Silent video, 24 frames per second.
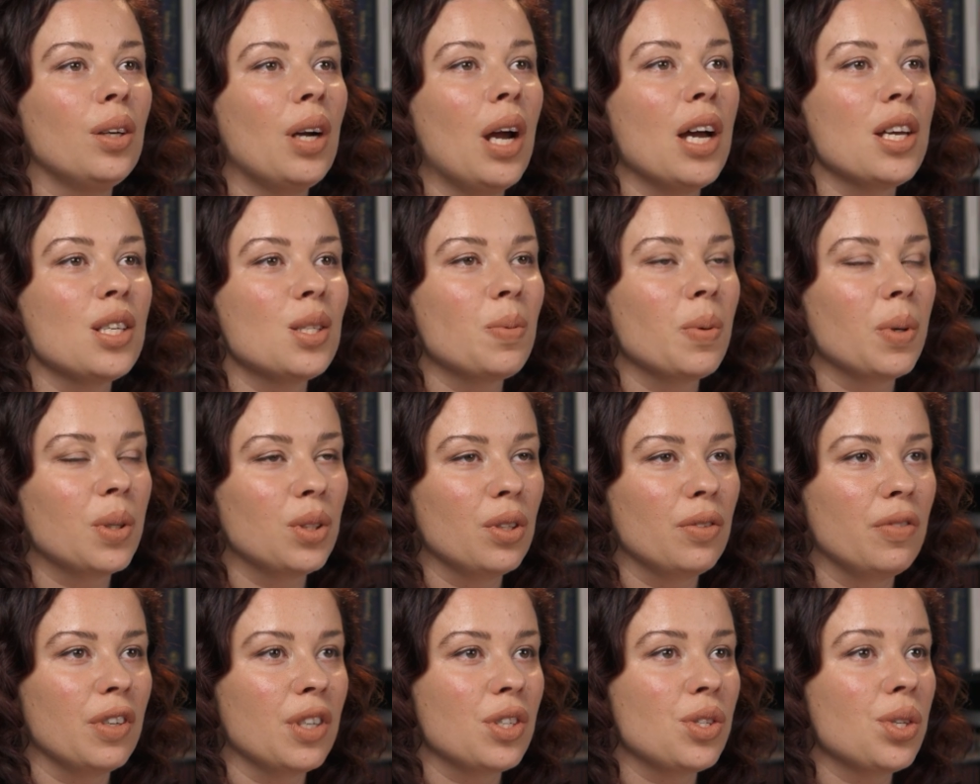aspect
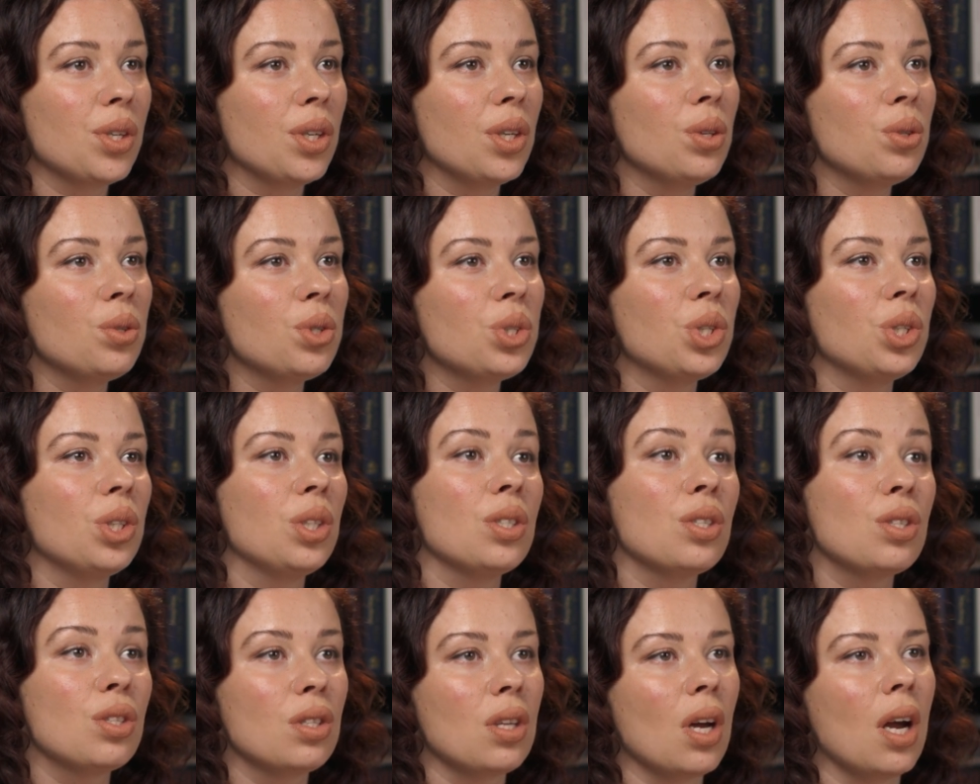of execution
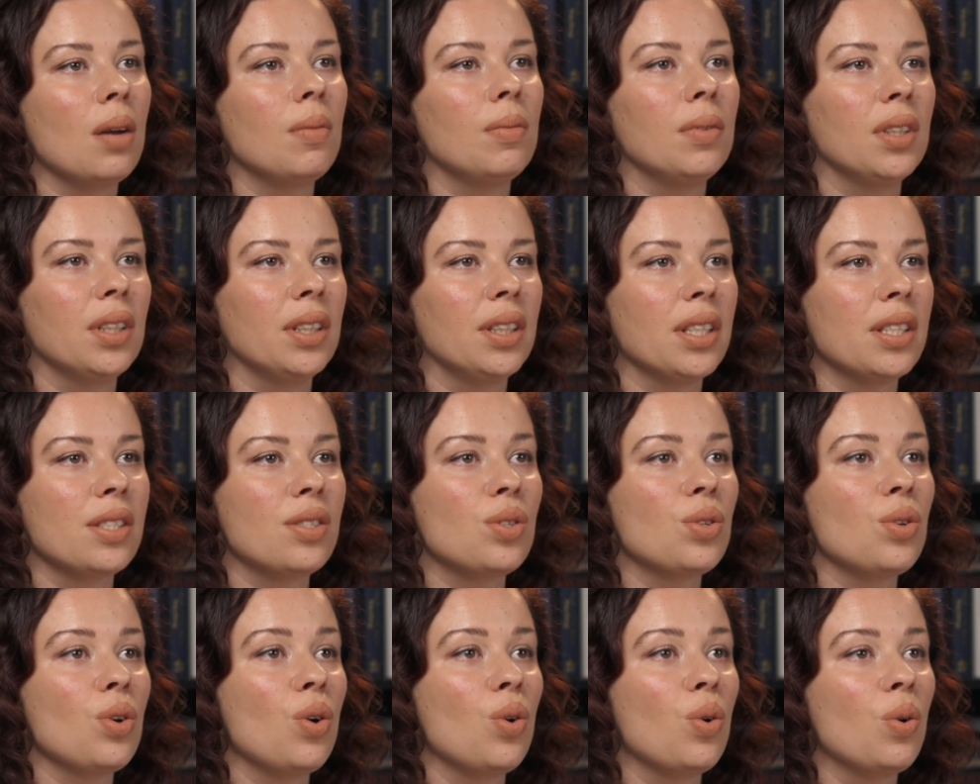is timeliness.
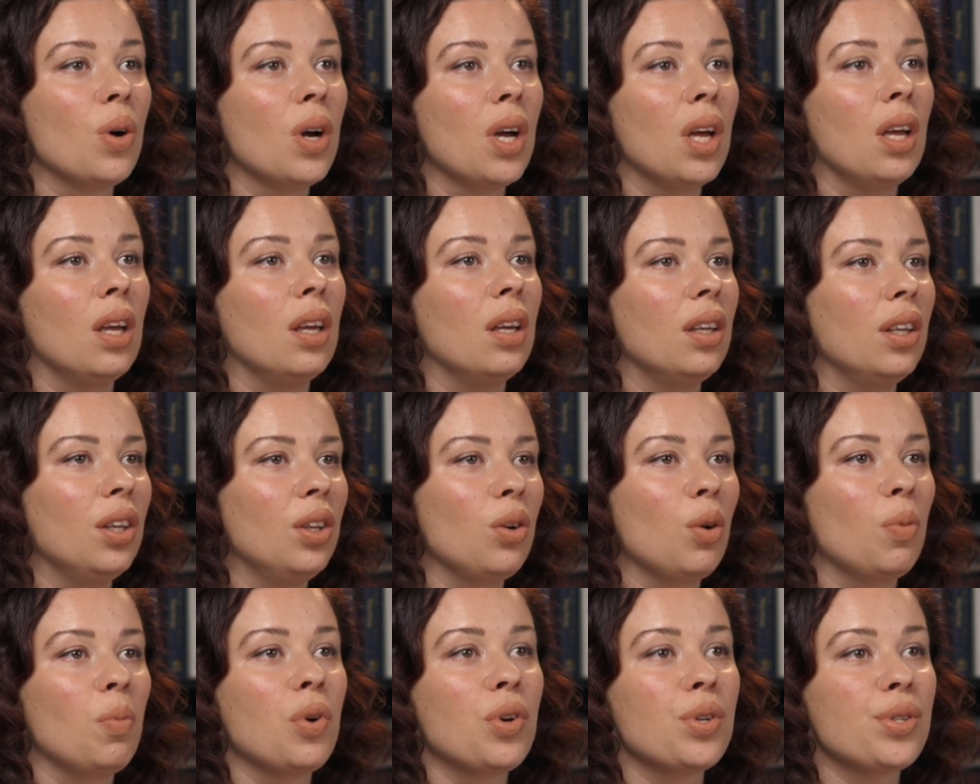So,
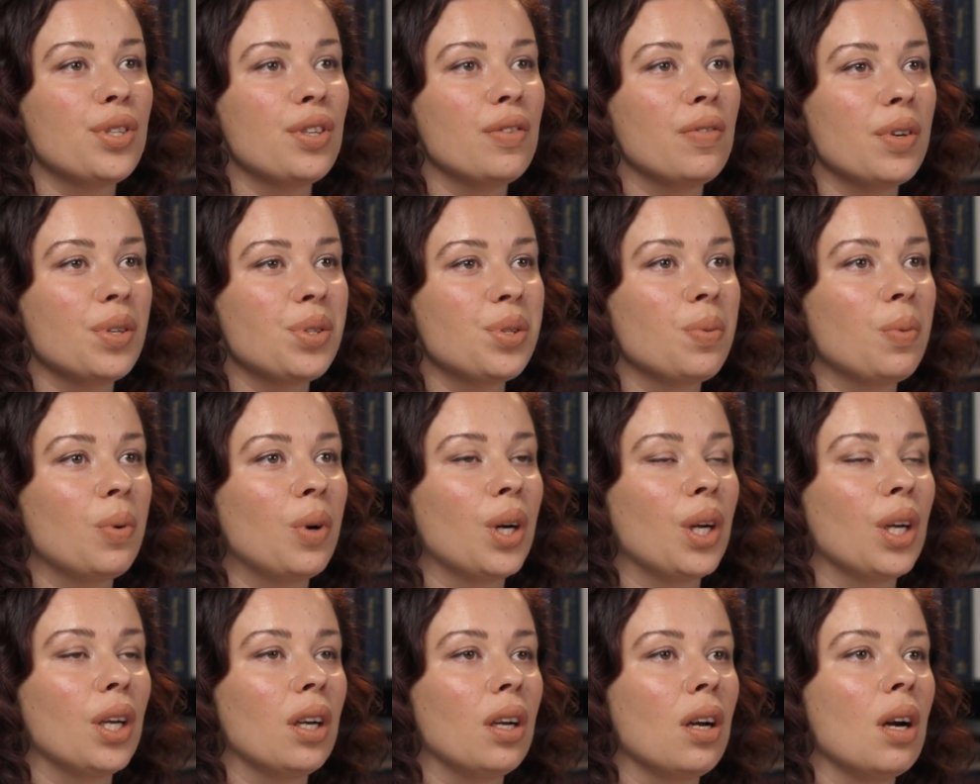most of us
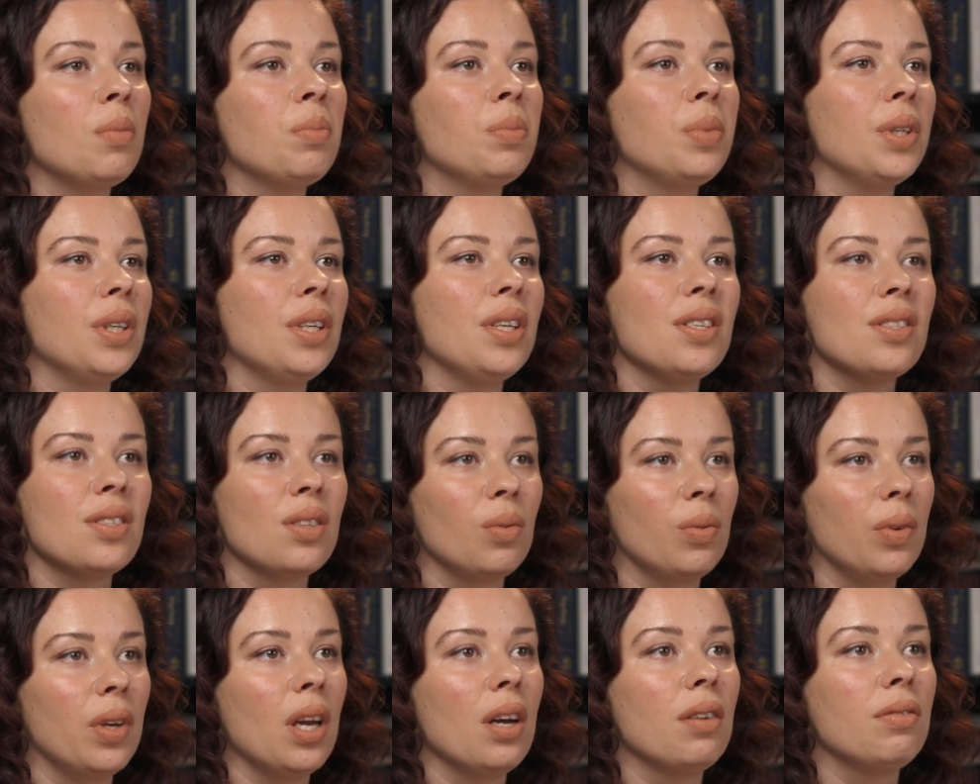work at companies
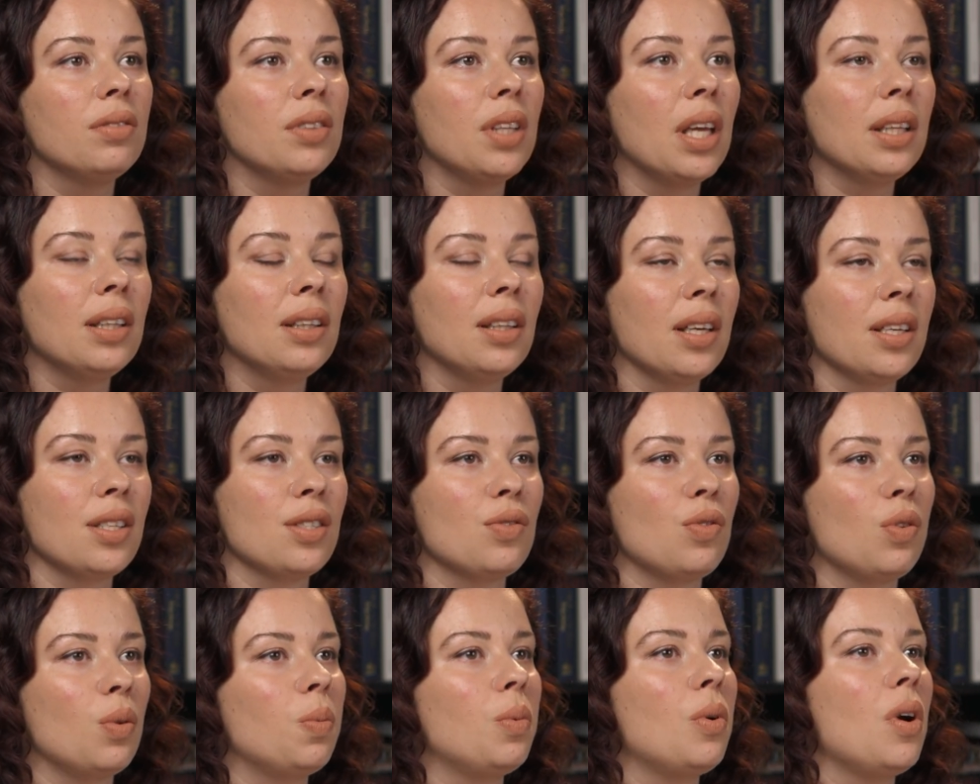and we have
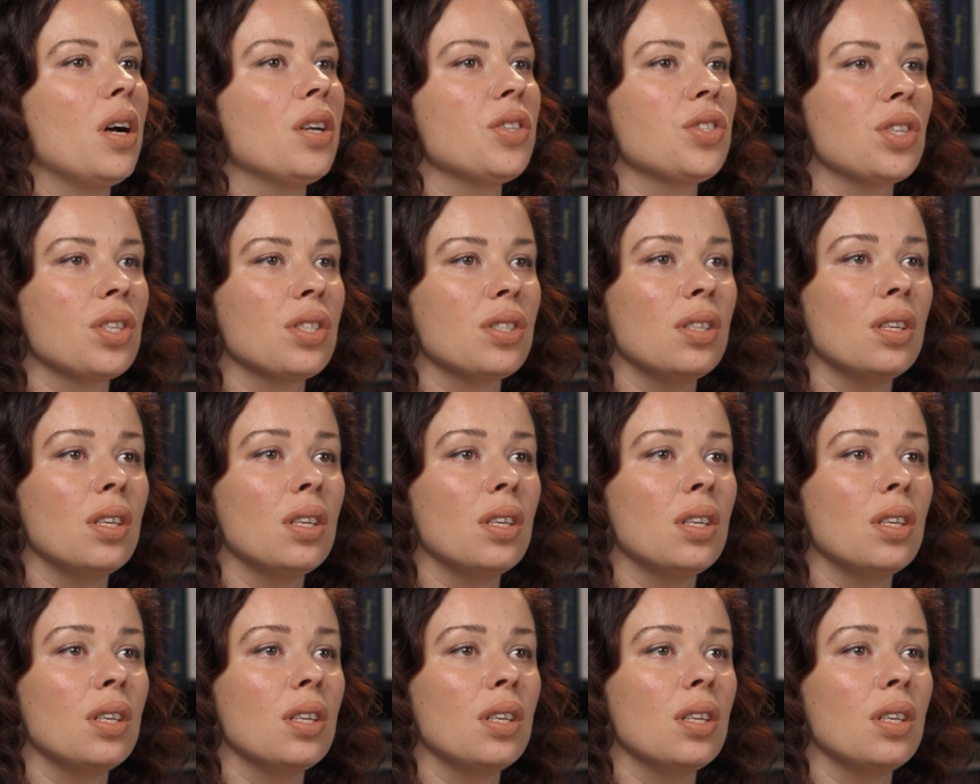deadlines for projects.